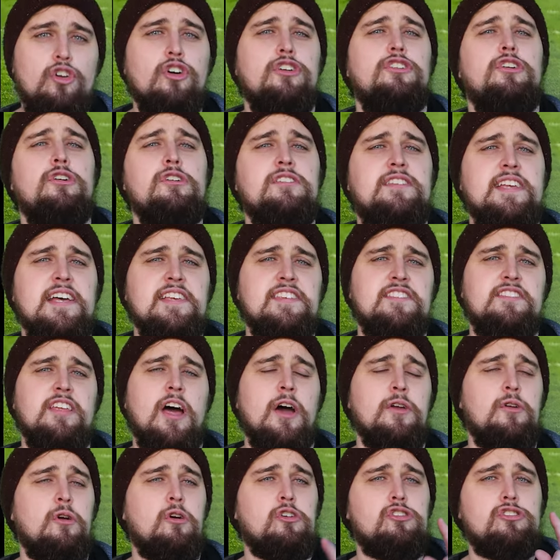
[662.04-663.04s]
Good news is,
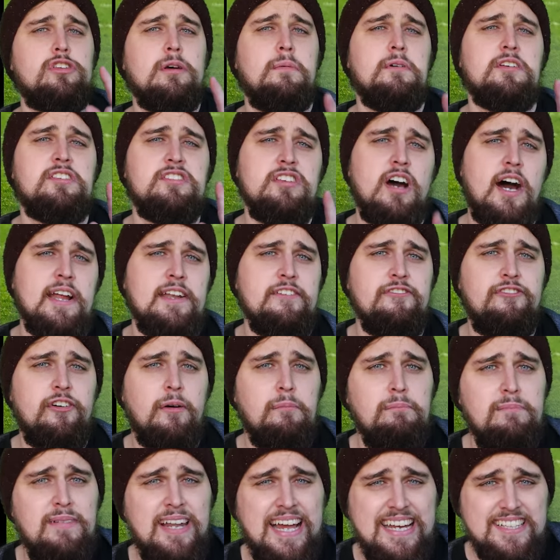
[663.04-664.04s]
though, your summer signing
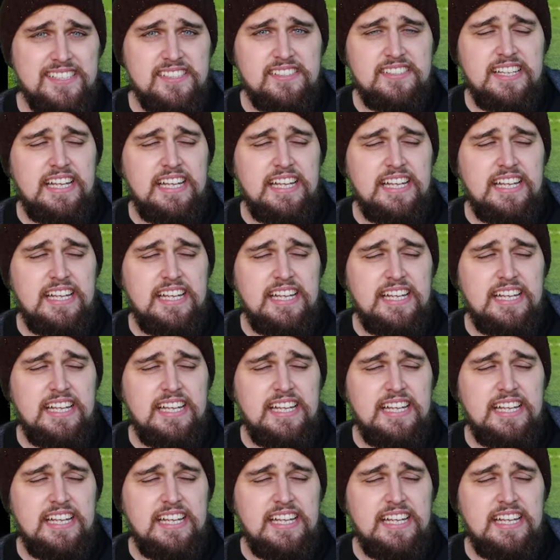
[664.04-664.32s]
from last